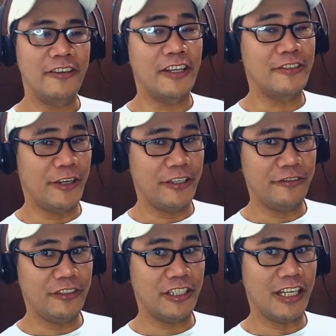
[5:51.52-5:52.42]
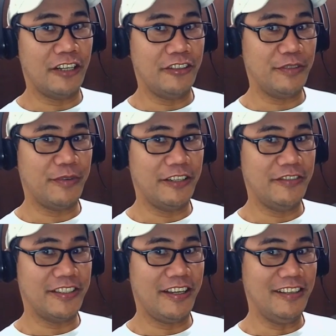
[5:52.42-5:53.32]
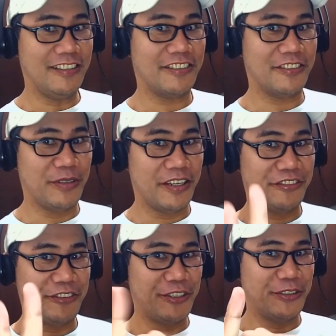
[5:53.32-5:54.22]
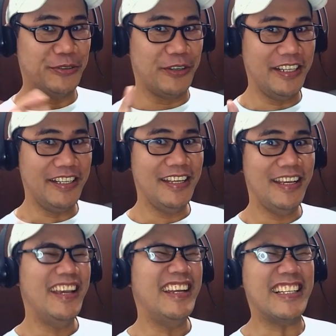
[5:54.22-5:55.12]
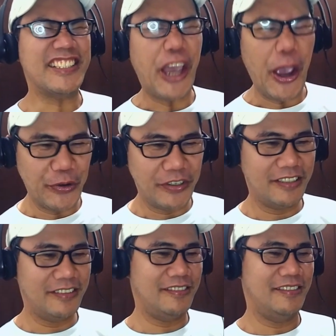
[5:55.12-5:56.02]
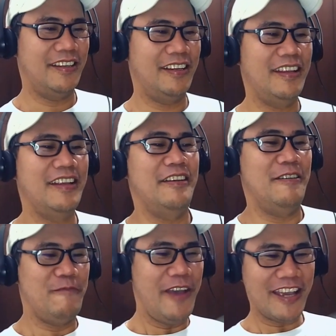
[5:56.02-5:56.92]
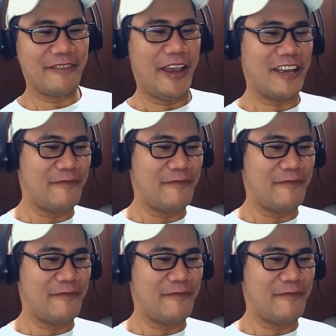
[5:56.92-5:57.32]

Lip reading: You guys ready for the chorus part of the song? Let's do it in 3, 2, 1. Let's go. Back, back,